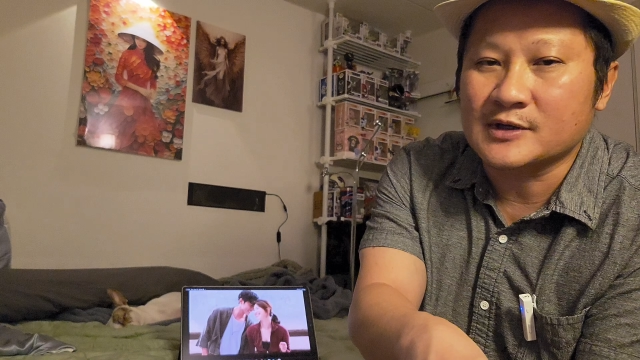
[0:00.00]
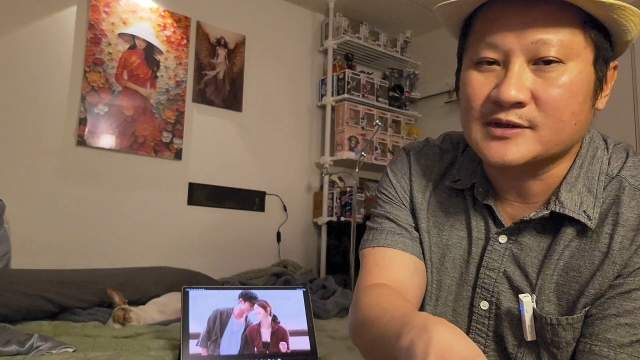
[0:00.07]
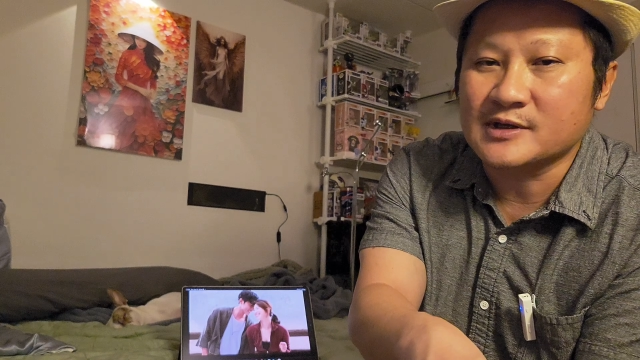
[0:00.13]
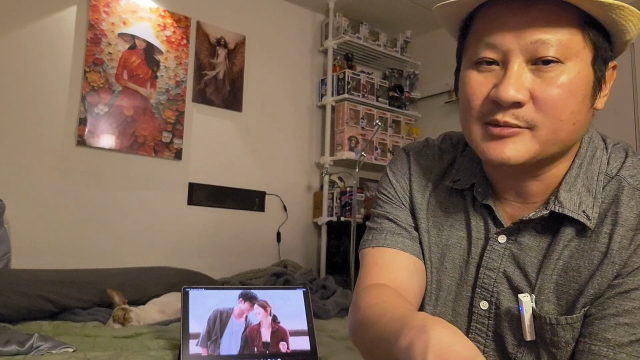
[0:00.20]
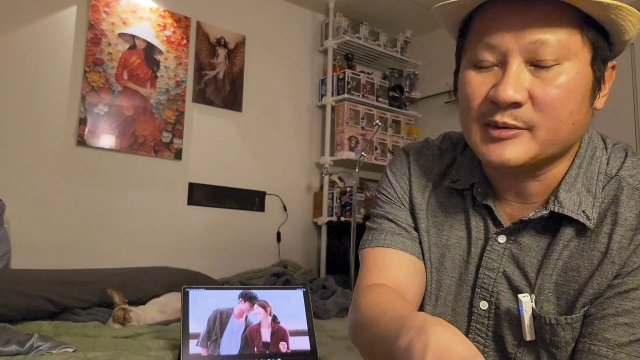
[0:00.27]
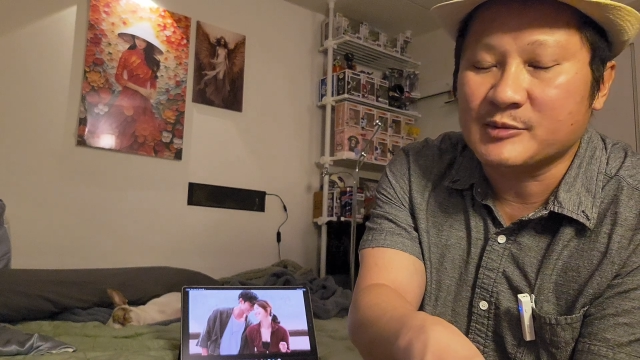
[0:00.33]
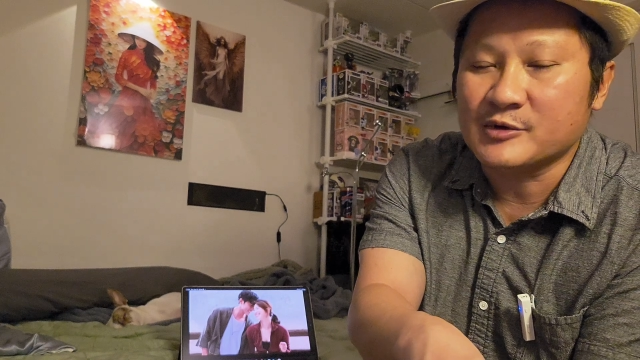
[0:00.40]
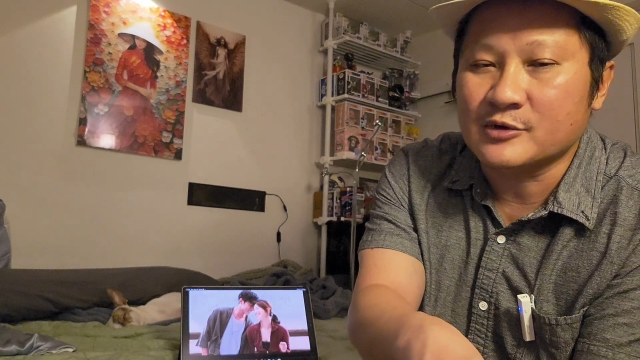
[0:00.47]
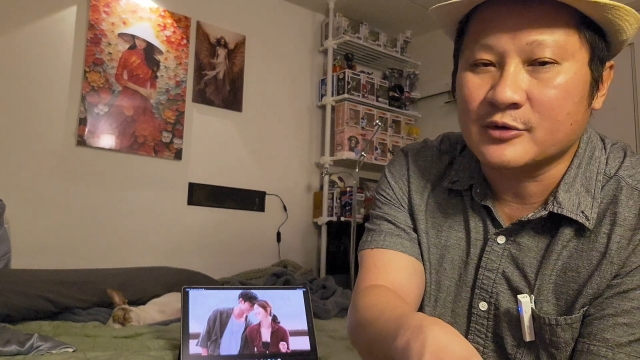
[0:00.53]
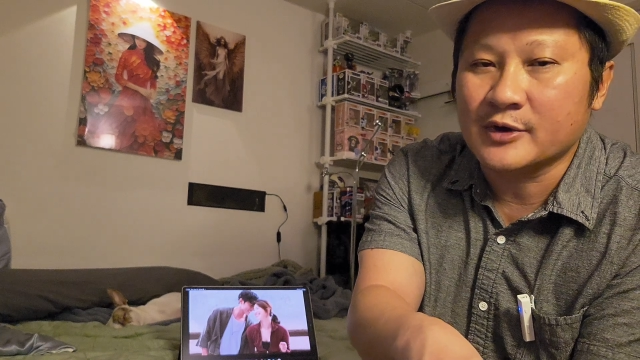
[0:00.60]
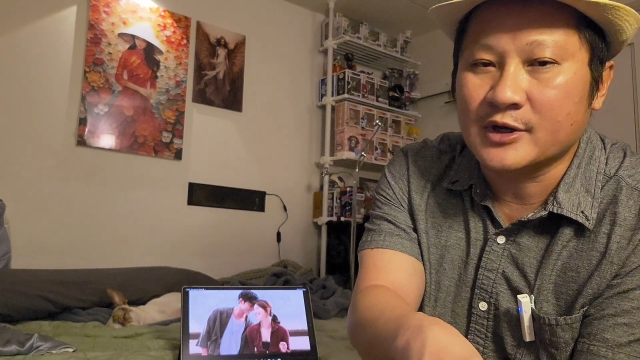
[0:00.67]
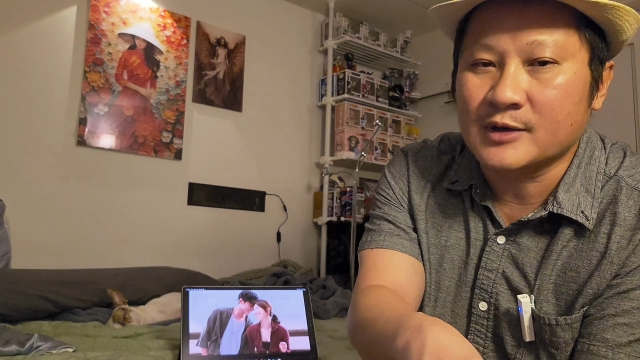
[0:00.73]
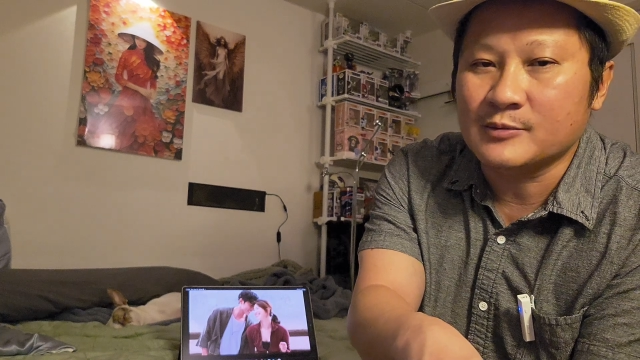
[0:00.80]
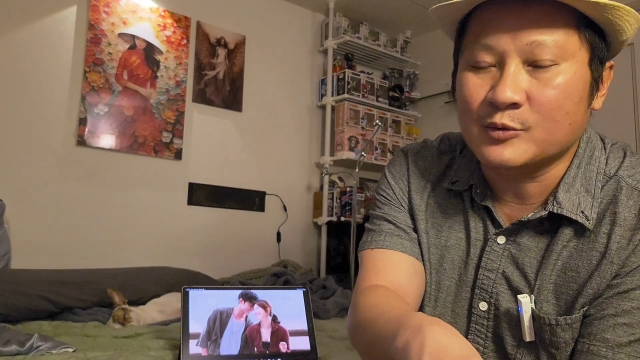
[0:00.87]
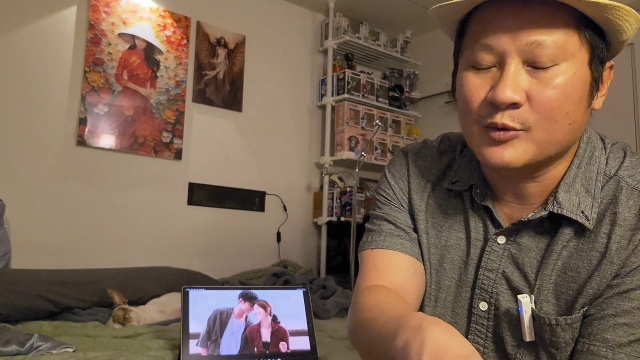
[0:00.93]
because I remember
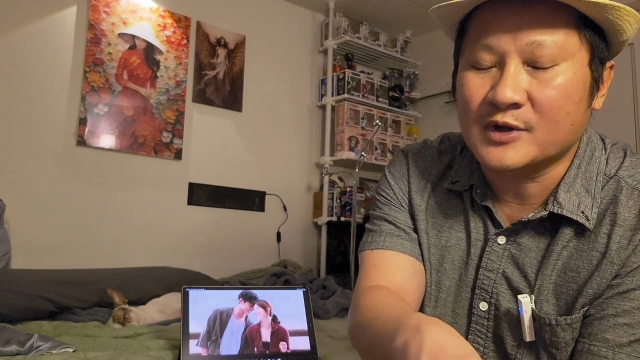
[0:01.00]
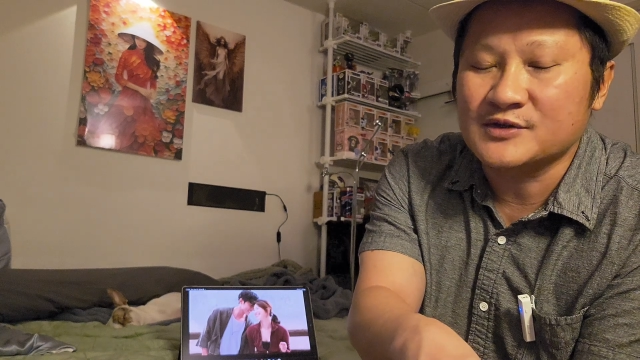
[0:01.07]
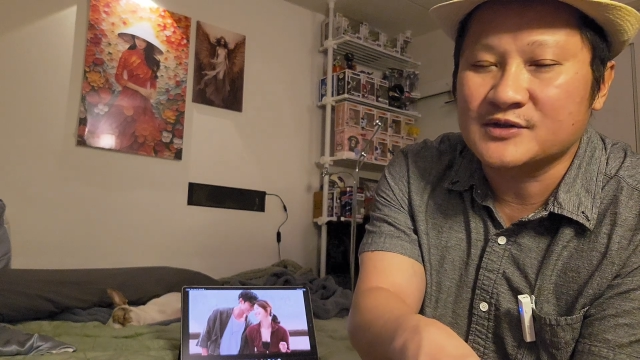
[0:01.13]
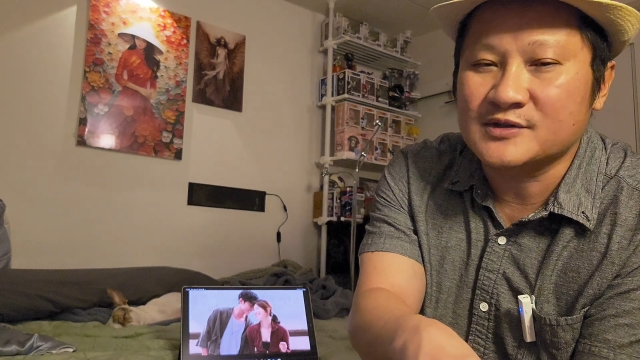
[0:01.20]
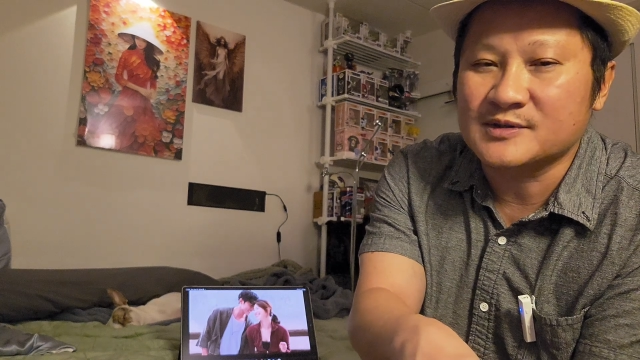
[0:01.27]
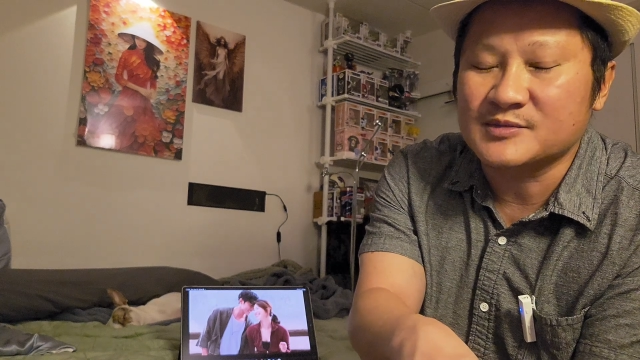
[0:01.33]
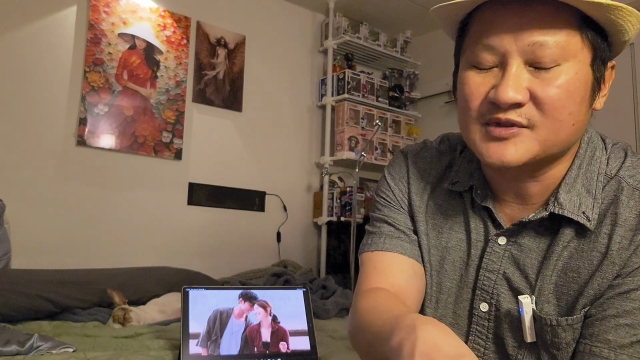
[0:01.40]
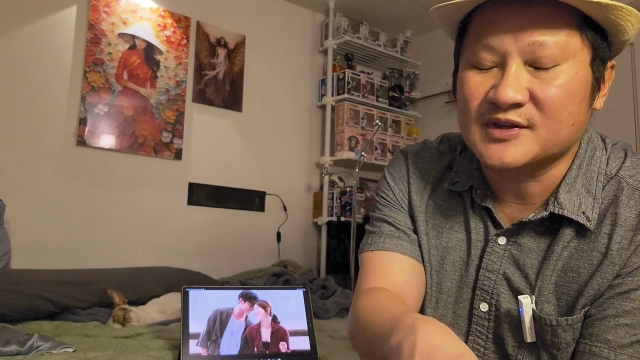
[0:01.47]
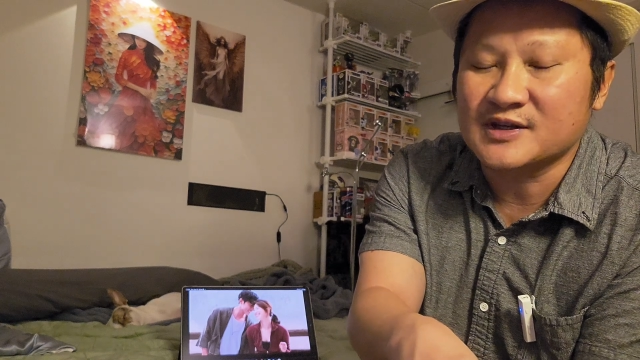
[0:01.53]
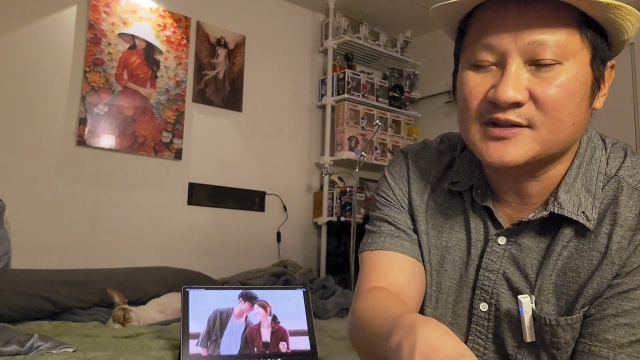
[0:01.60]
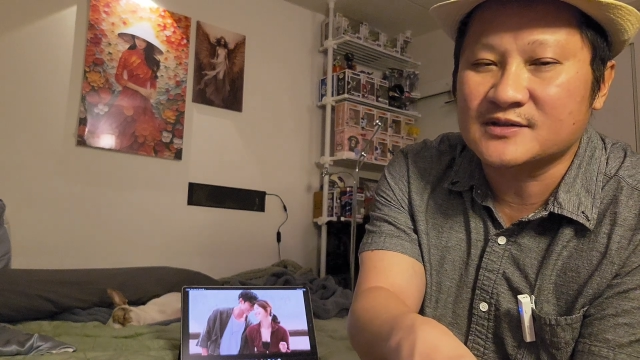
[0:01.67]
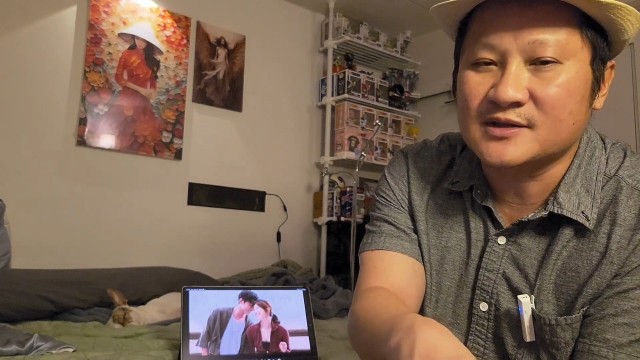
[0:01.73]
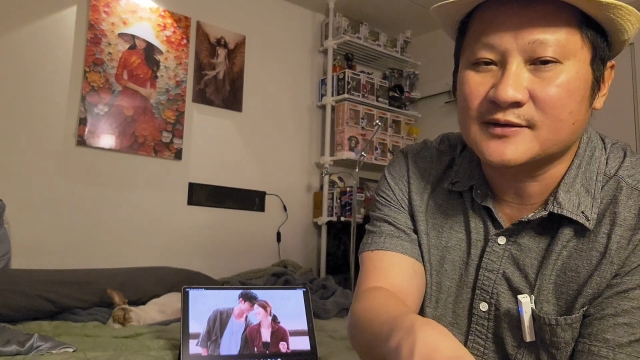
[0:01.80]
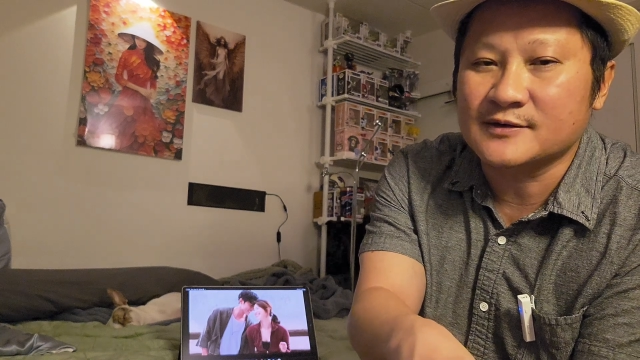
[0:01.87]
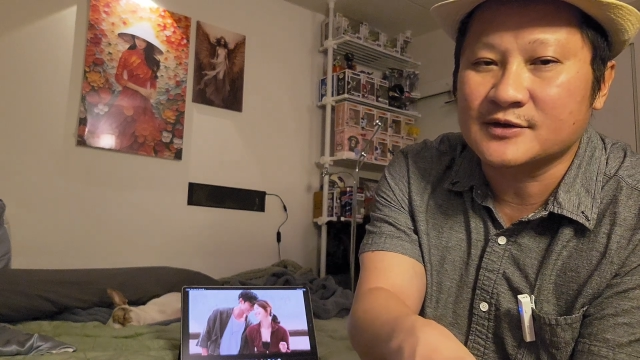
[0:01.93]
growing up and watching some
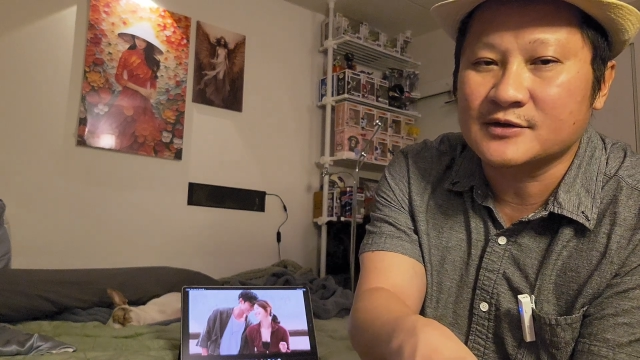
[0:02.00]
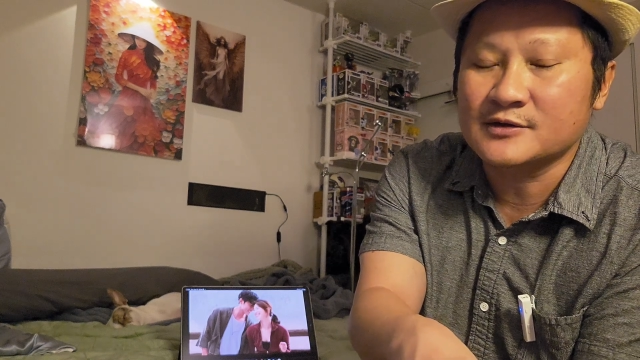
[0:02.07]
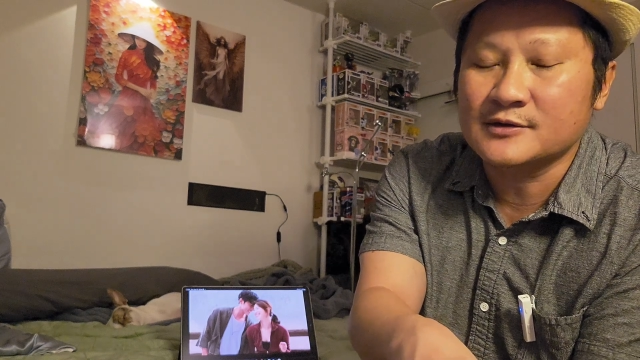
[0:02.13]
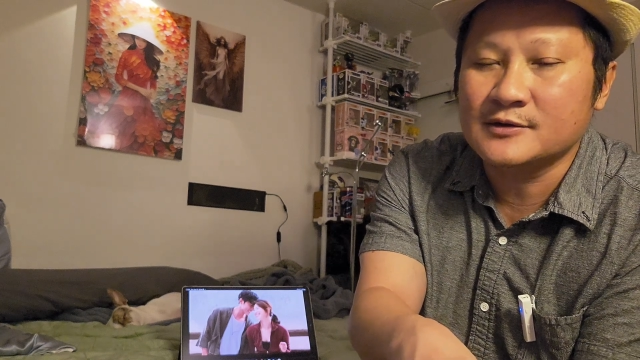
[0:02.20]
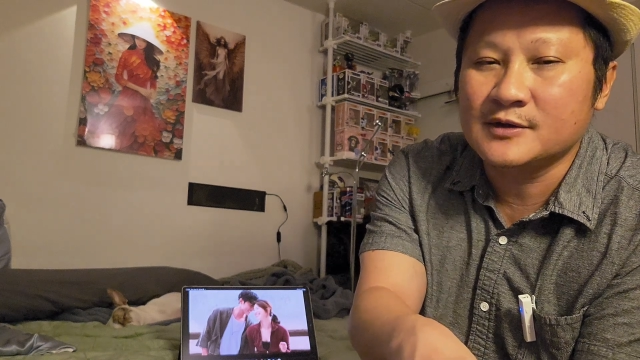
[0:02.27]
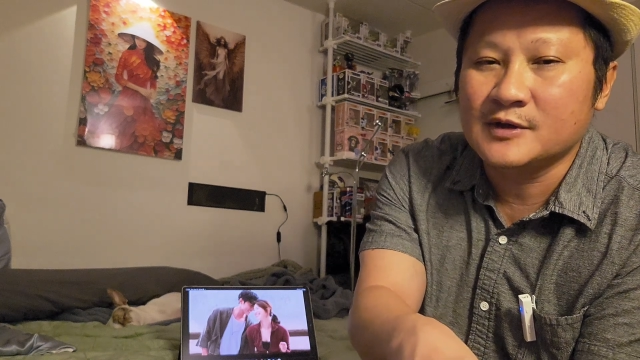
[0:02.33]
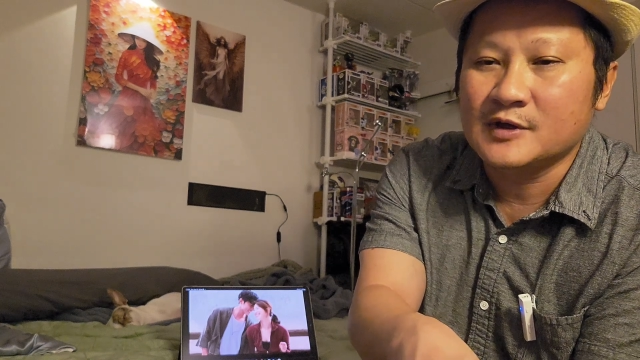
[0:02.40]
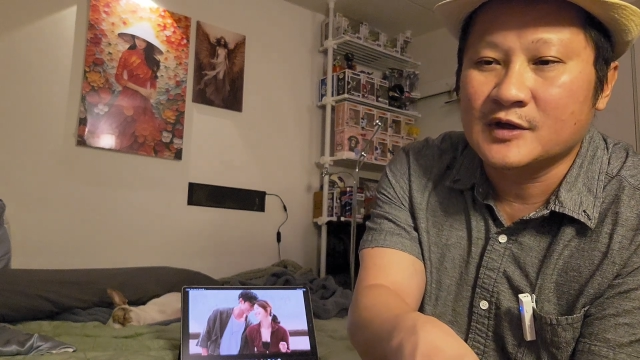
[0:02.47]
skits of her.